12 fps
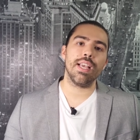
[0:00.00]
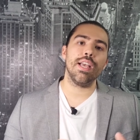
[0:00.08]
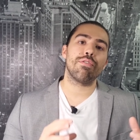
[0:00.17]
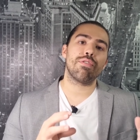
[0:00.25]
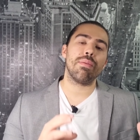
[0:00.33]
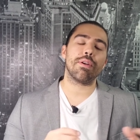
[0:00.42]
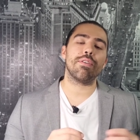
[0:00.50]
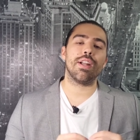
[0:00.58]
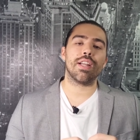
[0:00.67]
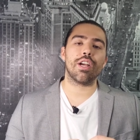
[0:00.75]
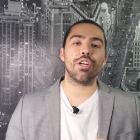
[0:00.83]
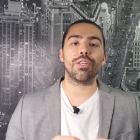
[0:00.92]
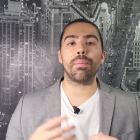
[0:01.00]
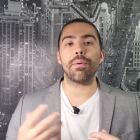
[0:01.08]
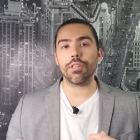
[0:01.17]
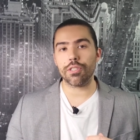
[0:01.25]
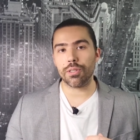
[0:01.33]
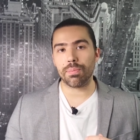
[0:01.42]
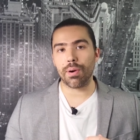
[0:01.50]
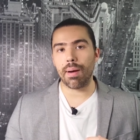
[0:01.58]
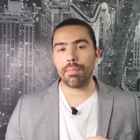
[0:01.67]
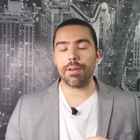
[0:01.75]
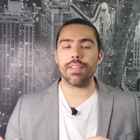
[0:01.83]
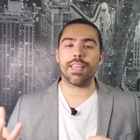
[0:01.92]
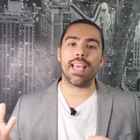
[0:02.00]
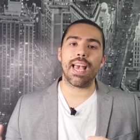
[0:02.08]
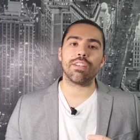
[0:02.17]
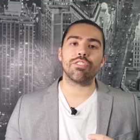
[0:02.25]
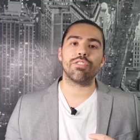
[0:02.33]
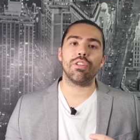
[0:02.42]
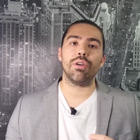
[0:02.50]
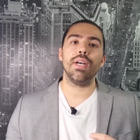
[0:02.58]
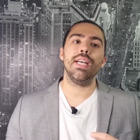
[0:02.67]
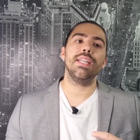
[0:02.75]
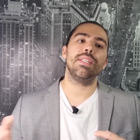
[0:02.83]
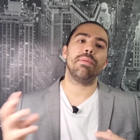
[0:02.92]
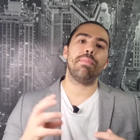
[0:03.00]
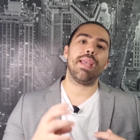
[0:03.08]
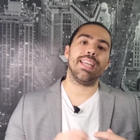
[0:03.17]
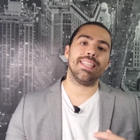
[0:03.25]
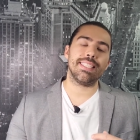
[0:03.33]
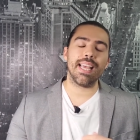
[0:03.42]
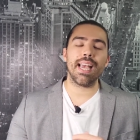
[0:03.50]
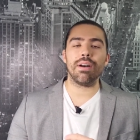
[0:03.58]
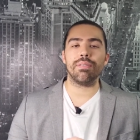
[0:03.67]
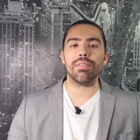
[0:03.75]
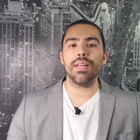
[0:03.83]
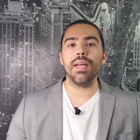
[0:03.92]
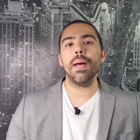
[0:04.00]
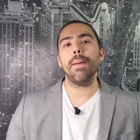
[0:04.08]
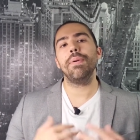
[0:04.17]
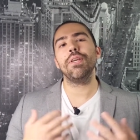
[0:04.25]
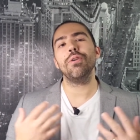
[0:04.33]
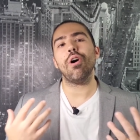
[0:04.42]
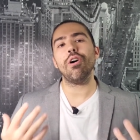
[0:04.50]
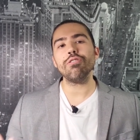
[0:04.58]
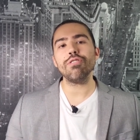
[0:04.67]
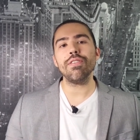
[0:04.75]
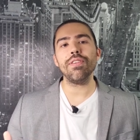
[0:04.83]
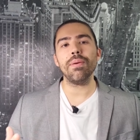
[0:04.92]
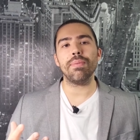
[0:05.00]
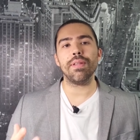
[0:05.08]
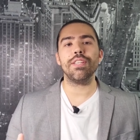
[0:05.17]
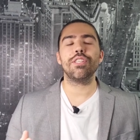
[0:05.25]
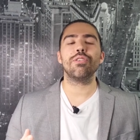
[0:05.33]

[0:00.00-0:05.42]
from a credit card to purchase a property and the cash flow to pay it down, but you also have the ability to